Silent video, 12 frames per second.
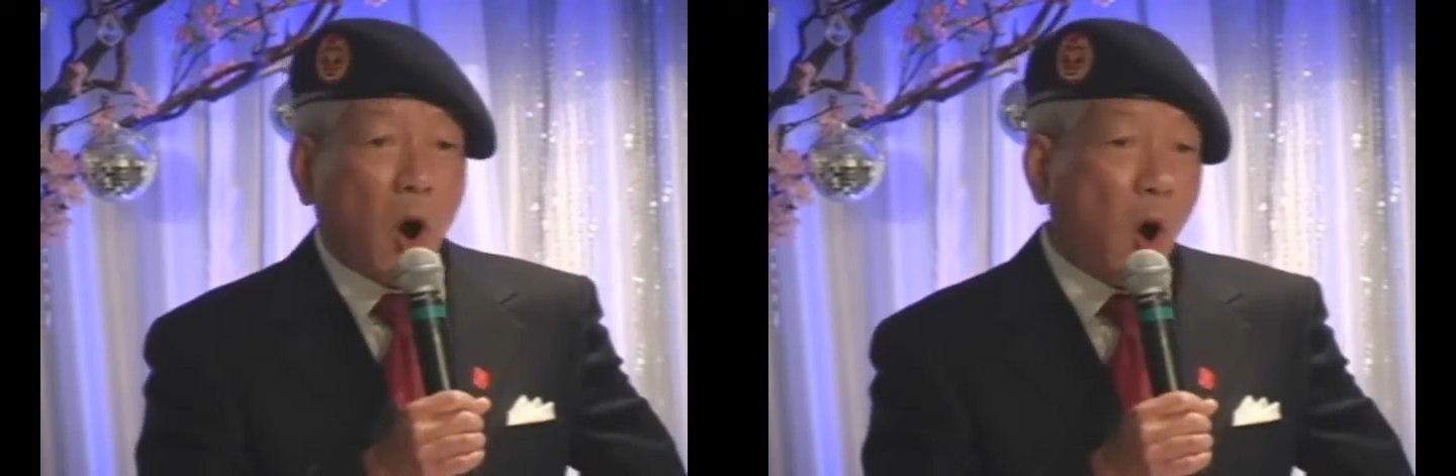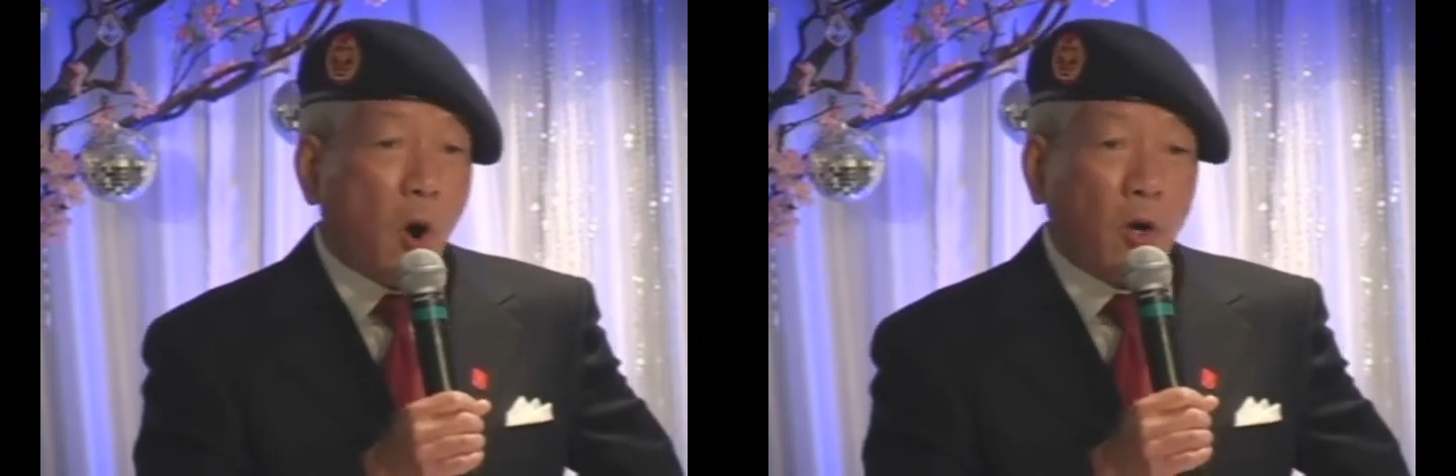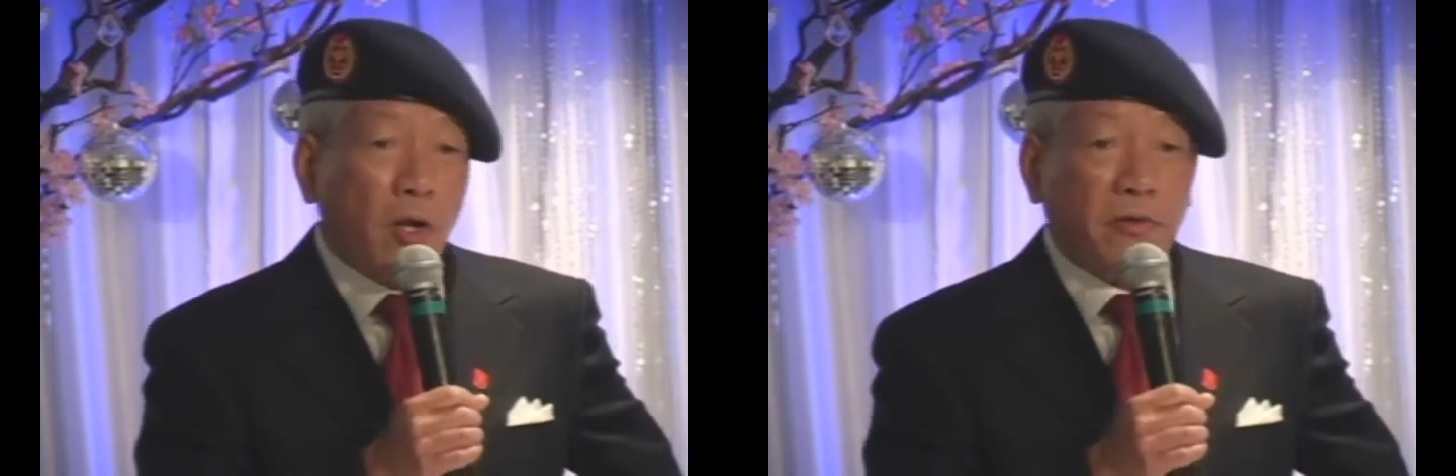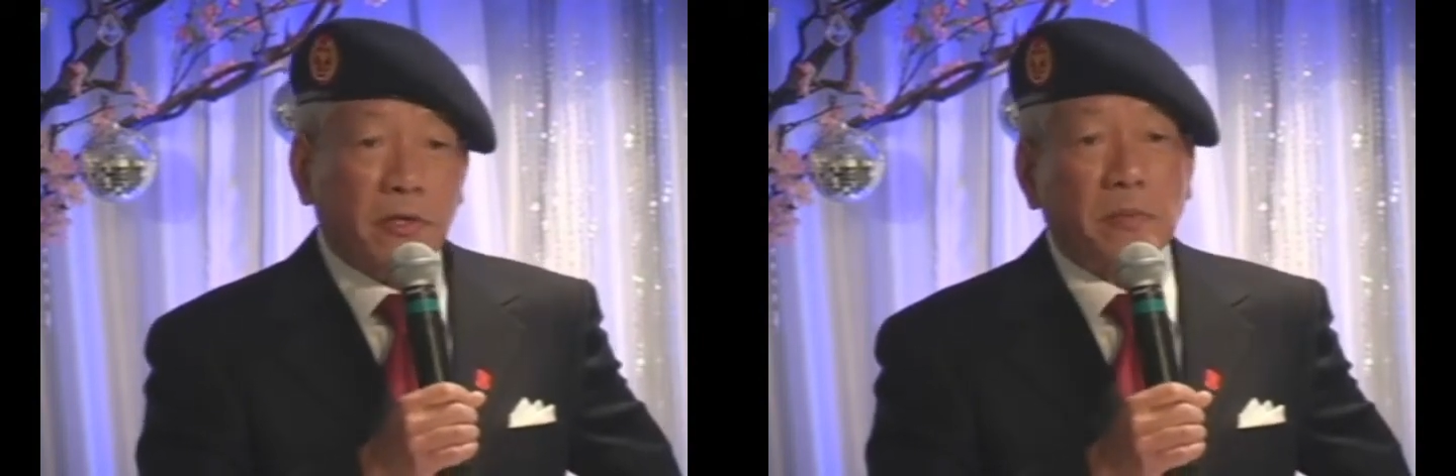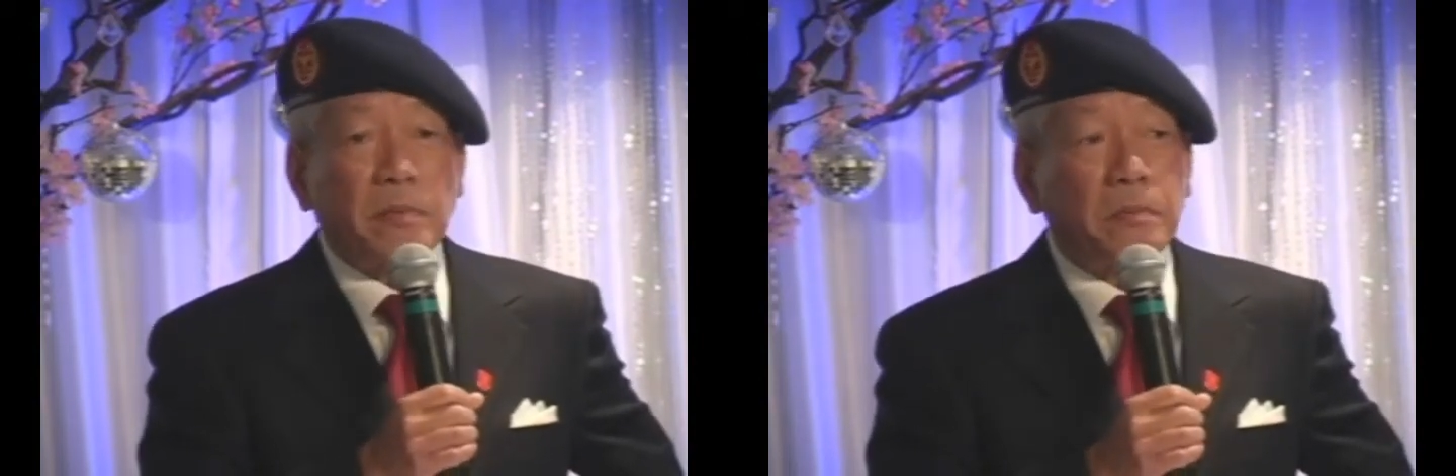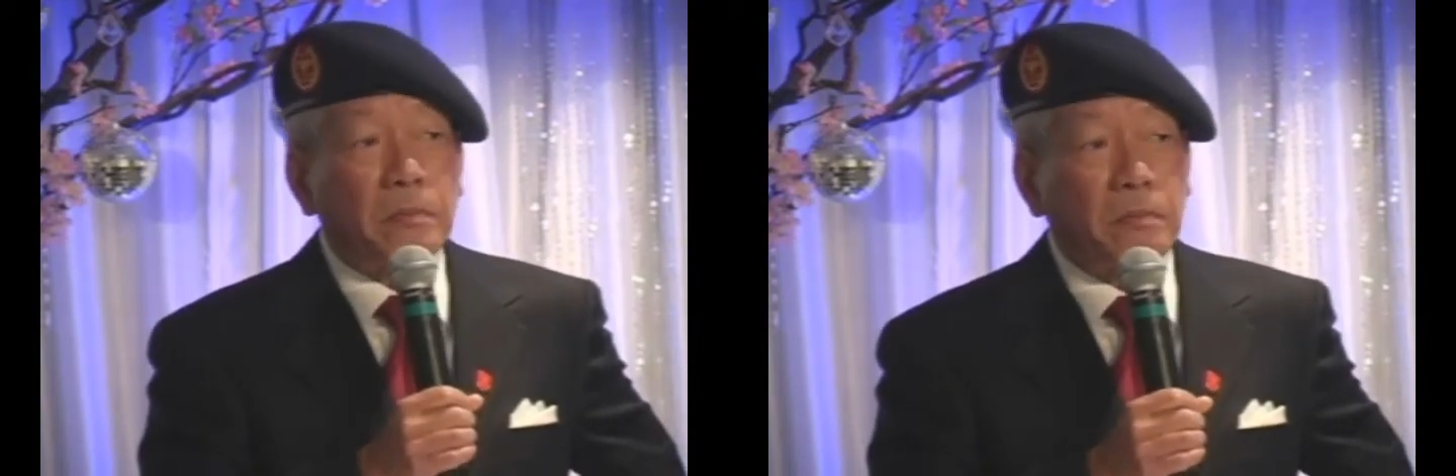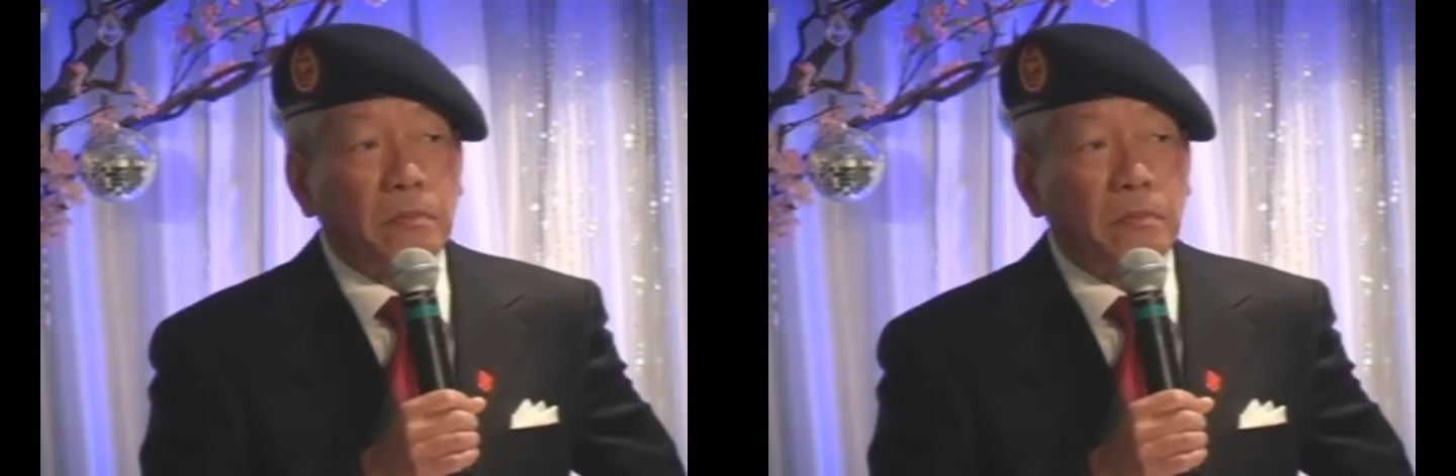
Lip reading: all of them,